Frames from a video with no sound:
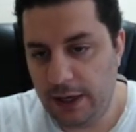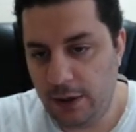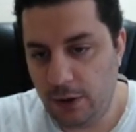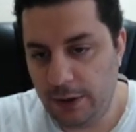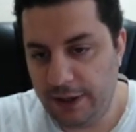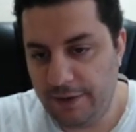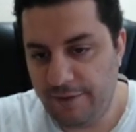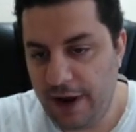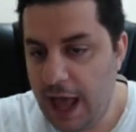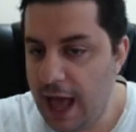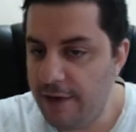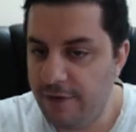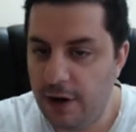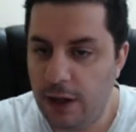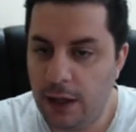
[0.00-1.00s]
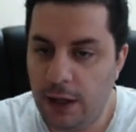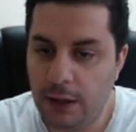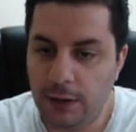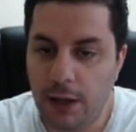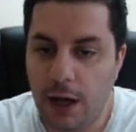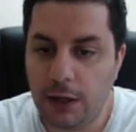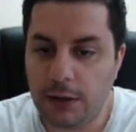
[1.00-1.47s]
I don't even have it
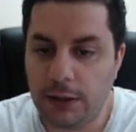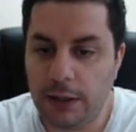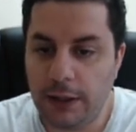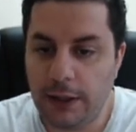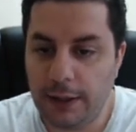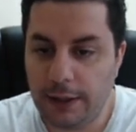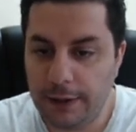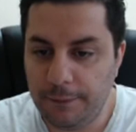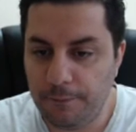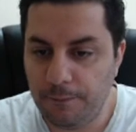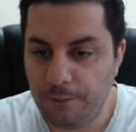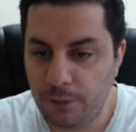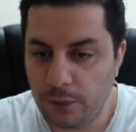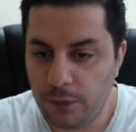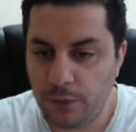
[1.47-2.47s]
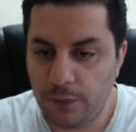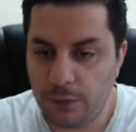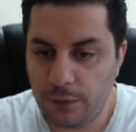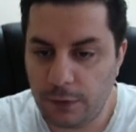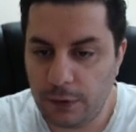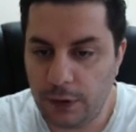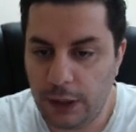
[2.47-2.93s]
unlocked at
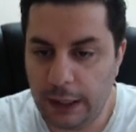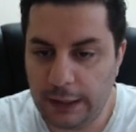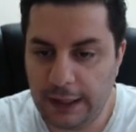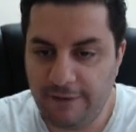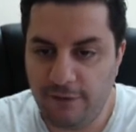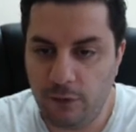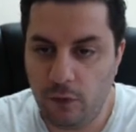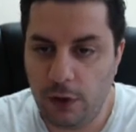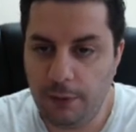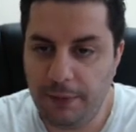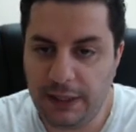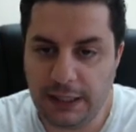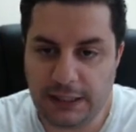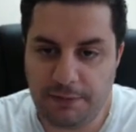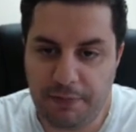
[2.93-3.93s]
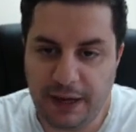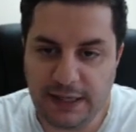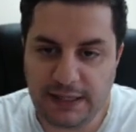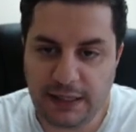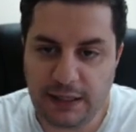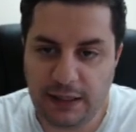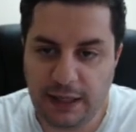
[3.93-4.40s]
level 1 because
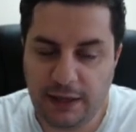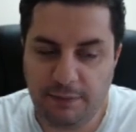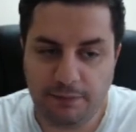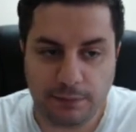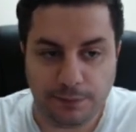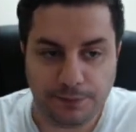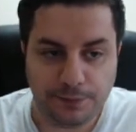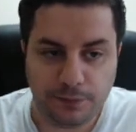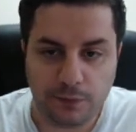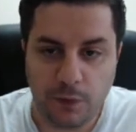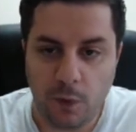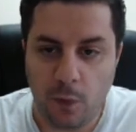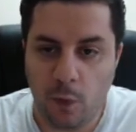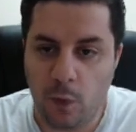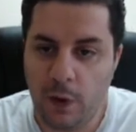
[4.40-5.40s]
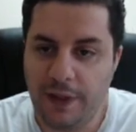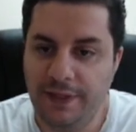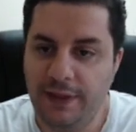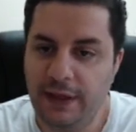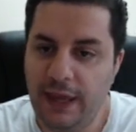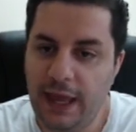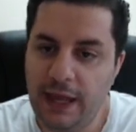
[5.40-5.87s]
basically when
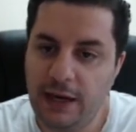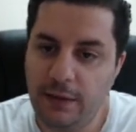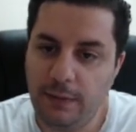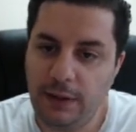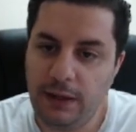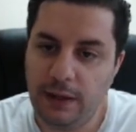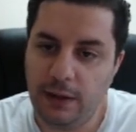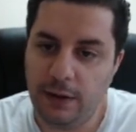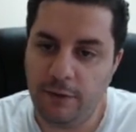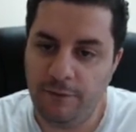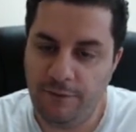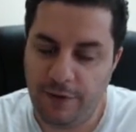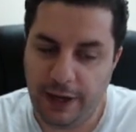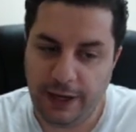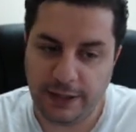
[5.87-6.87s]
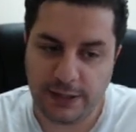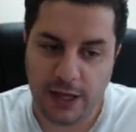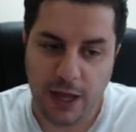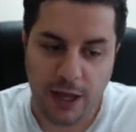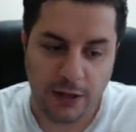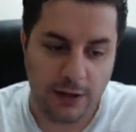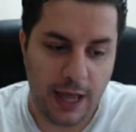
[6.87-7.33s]
the enemy evades,
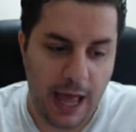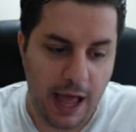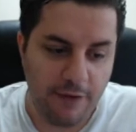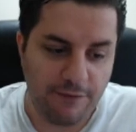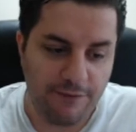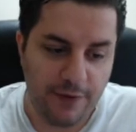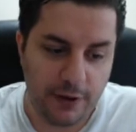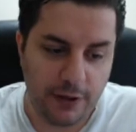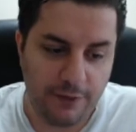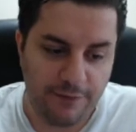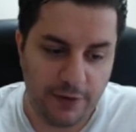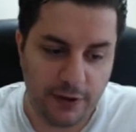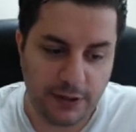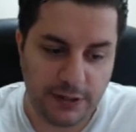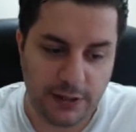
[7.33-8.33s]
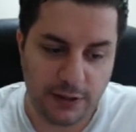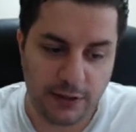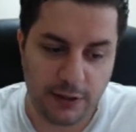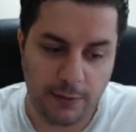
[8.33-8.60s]
you have very certain